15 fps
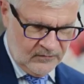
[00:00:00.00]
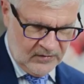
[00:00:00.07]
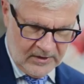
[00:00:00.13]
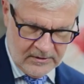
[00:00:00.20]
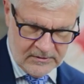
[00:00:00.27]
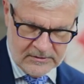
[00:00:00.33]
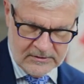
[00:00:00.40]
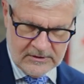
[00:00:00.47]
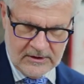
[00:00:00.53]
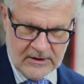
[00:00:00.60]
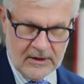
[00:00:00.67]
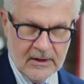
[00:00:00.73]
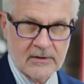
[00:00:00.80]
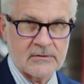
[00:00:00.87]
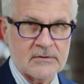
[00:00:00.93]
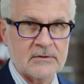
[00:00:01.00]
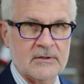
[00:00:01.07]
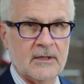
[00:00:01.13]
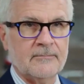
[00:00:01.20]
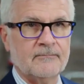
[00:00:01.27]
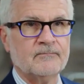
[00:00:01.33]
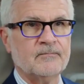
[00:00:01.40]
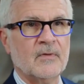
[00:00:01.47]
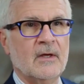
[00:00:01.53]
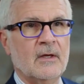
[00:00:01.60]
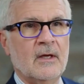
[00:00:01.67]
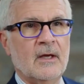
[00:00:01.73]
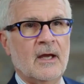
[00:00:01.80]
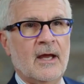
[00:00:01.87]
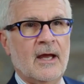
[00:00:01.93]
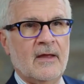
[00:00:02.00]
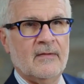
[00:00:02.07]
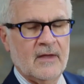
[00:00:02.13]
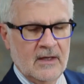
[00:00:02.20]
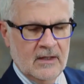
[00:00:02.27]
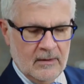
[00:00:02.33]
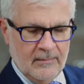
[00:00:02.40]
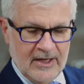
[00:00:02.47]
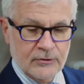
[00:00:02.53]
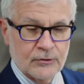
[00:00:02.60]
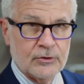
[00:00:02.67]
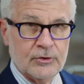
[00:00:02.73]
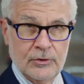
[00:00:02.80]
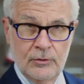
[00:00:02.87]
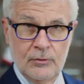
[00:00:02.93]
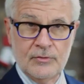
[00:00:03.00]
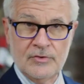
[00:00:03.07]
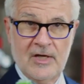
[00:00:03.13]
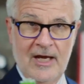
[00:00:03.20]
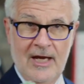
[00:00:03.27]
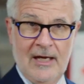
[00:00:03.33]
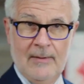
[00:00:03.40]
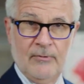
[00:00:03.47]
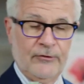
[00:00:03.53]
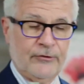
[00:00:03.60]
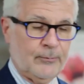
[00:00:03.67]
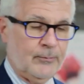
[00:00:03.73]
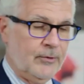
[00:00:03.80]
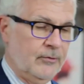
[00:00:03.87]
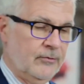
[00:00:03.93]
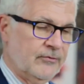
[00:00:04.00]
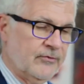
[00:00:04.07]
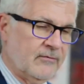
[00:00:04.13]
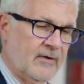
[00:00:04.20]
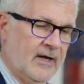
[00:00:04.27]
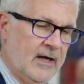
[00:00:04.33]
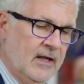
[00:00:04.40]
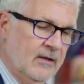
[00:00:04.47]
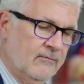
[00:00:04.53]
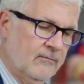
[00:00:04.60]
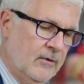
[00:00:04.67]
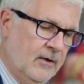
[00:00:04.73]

Fantastic. And then about 2 tablespoons of olive